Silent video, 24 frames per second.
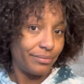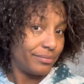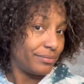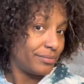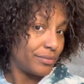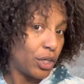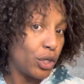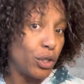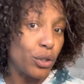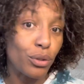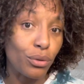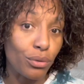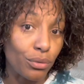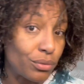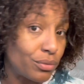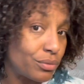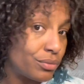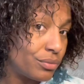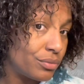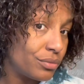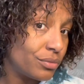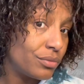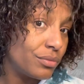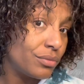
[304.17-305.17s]
cool.
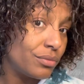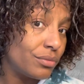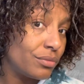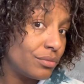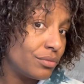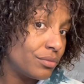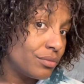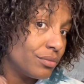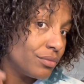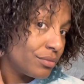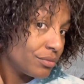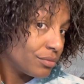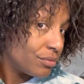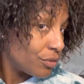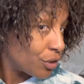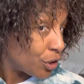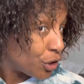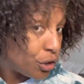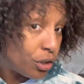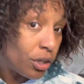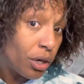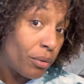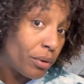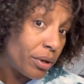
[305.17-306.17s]

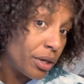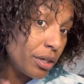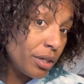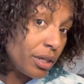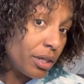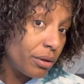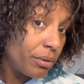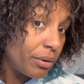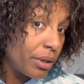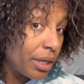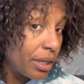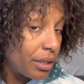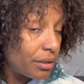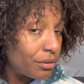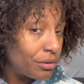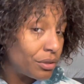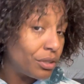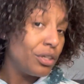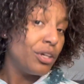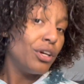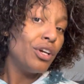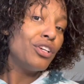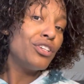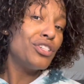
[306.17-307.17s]
You don't want to deal with it.
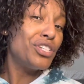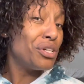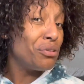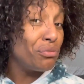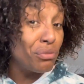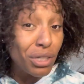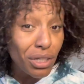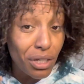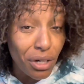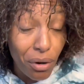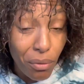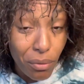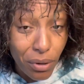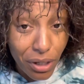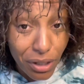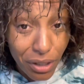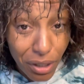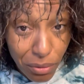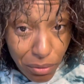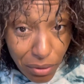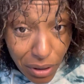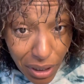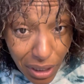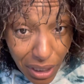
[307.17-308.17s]
She really don't want to
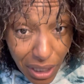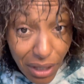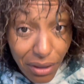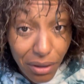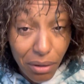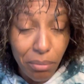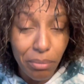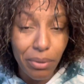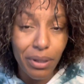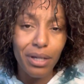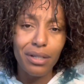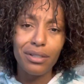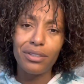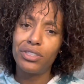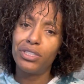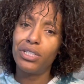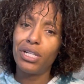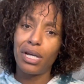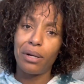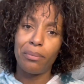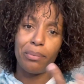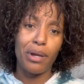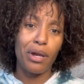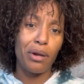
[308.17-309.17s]
deal with it either, but she
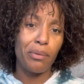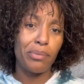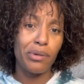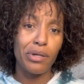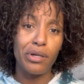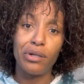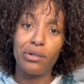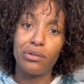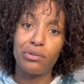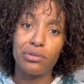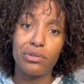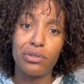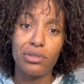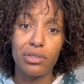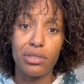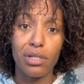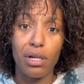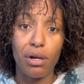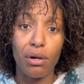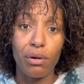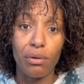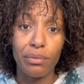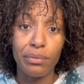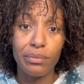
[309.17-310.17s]
got to pay her bills.
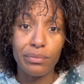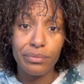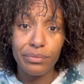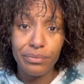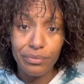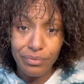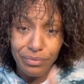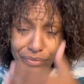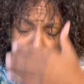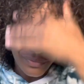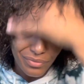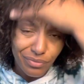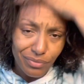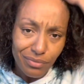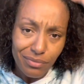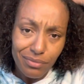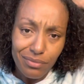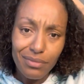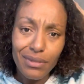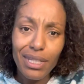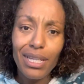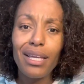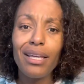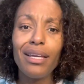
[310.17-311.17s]
So
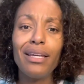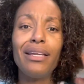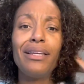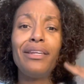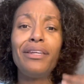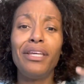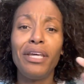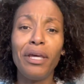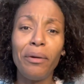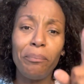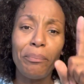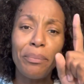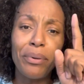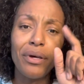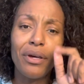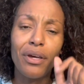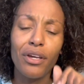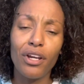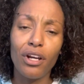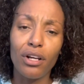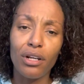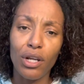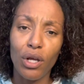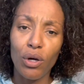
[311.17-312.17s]
tip
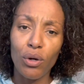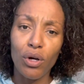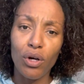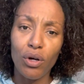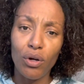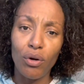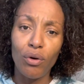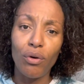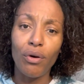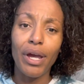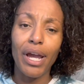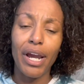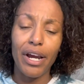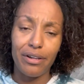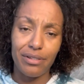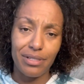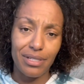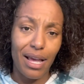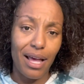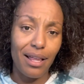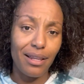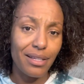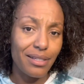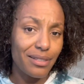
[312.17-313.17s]
your local
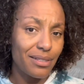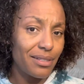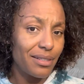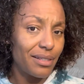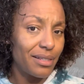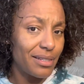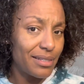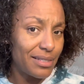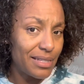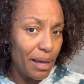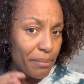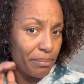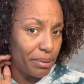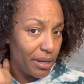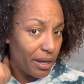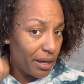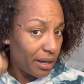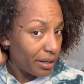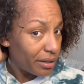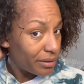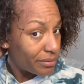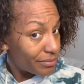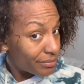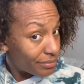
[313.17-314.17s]
hairstylist and stop
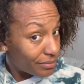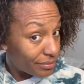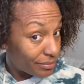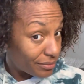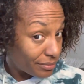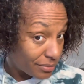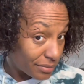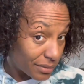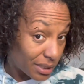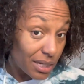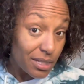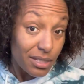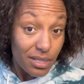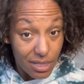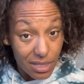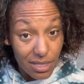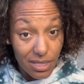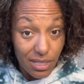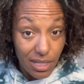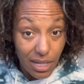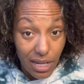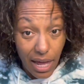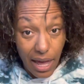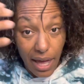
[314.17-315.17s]
playing, because this is
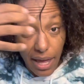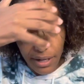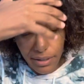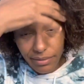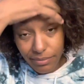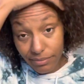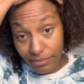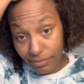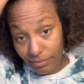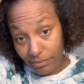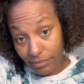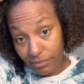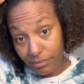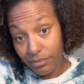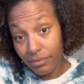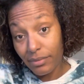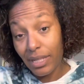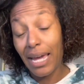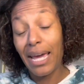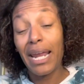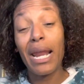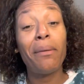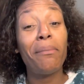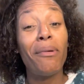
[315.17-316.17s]
a lot.
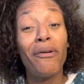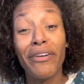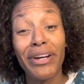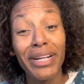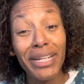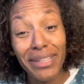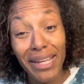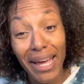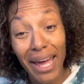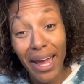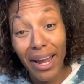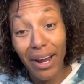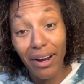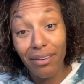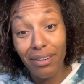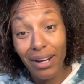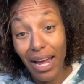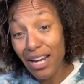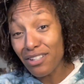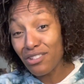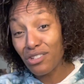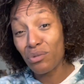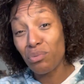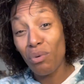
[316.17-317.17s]
And I'm already tired.
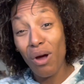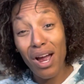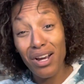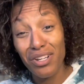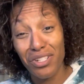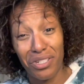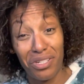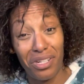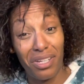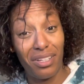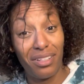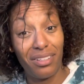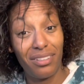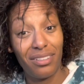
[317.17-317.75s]
I just washed it.